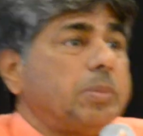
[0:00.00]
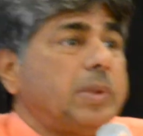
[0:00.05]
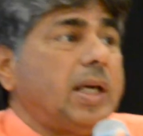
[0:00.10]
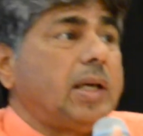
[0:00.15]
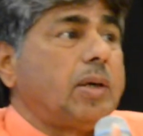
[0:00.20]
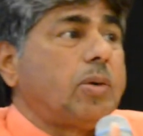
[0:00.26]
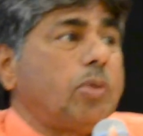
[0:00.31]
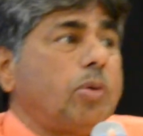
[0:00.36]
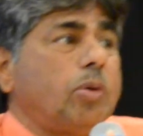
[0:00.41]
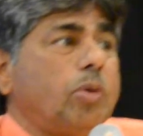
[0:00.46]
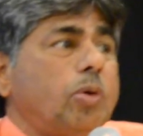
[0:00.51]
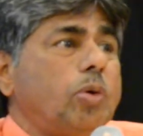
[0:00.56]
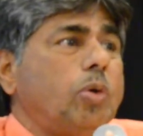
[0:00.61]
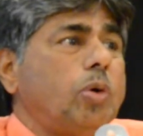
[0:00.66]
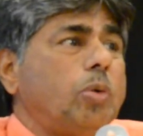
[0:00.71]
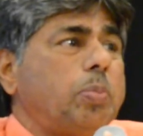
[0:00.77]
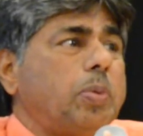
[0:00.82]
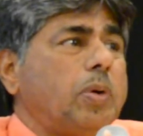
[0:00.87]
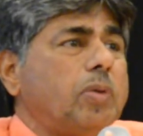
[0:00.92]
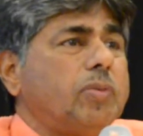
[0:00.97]
that,
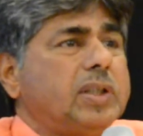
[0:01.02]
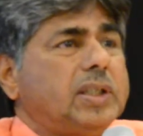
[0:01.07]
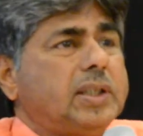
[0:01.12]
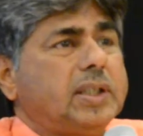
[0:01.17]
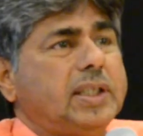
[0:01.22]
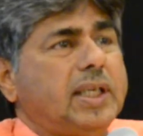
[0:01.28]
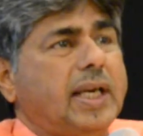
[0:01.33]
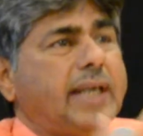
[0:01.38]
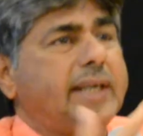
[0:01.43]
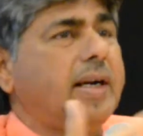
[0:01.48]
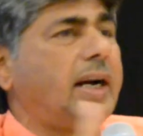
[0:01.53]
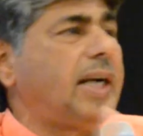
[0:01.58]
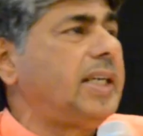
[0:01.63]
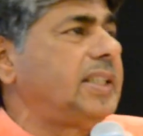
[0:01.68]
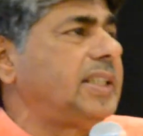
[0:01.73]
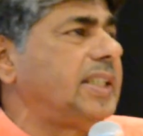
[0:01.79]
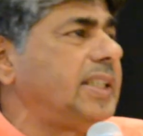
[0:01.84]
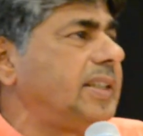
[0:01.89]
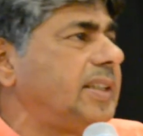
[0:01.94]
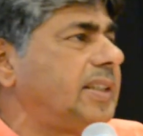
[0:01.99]
oh, poverty, I can't
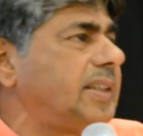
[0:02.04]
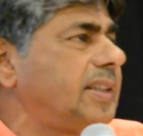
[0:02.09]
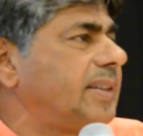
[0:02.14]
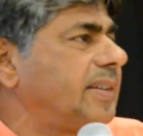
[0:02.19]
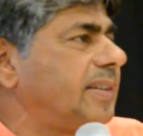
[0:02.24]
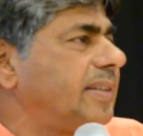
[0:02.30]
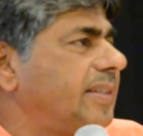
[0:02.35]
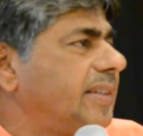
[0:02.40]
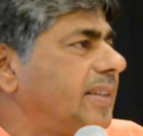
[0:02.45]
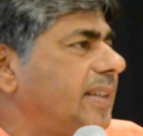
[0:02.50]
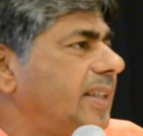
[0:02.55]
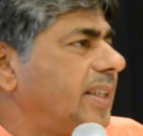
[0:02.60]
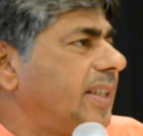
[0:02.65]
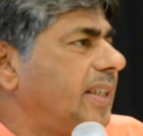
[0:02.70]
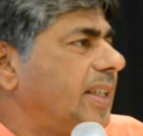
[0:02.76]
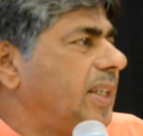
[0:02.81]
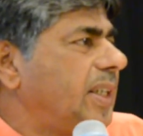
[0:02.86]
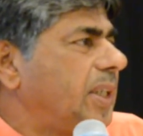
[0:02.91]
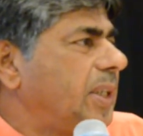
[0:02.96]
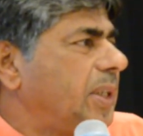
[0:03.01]
change
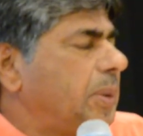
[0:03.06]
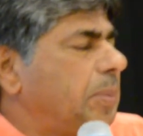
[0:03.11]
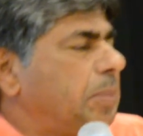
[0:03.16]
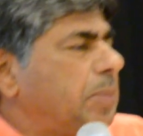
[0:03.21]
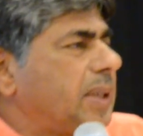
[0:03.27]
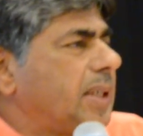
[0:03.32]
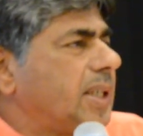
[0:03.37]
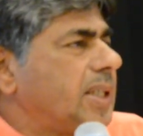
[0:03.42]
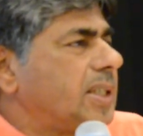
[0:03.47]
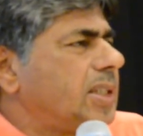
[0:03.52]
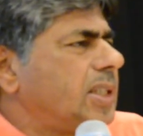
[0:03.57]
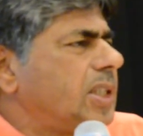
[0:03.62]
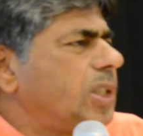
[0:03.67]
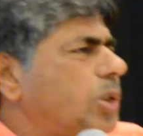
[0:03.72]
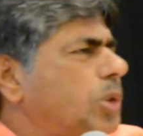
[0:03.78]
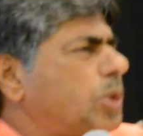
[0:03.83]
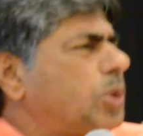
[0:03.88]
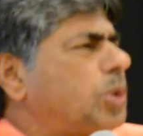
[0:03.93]
because it is